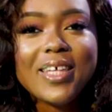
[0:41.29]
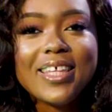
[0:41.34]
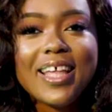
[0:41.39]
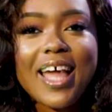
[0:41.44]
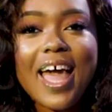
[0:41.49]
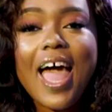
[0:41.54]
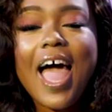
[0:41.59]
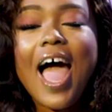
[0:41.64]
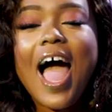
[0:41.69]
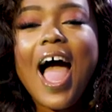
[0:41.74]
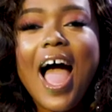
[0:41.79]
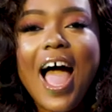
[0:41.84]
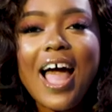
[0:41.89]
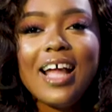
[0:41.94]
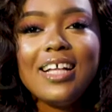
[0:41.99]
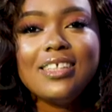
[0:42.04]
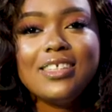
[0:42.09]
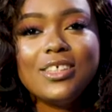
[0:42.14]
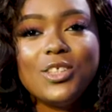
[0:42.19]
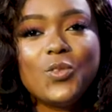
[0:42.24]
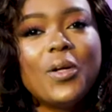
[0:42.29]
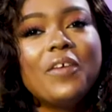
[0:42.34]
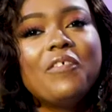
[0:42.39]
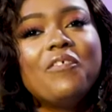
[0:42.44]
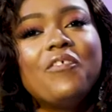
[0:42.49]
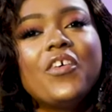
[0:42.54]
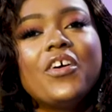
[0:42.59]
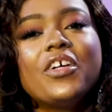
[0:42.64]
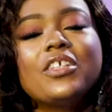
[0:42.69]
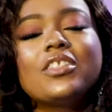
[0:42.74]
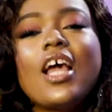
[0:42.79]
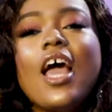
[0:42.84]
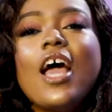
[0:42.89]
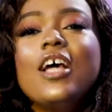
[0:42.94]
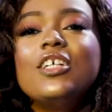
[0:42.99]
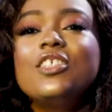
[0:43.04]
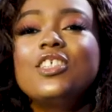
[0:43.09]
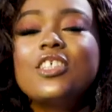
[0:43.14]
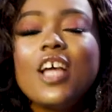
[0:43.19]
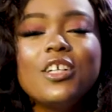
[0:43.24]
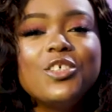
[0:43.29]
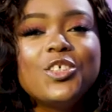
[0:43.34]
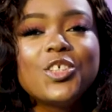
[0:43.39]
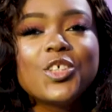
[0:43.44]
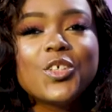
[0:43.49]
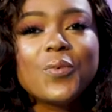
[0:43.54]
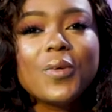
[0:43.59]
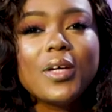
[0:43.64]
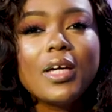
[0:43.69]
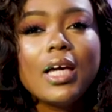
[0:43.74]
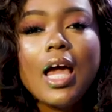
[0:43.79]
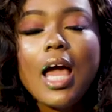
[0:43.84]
media and the 21st century.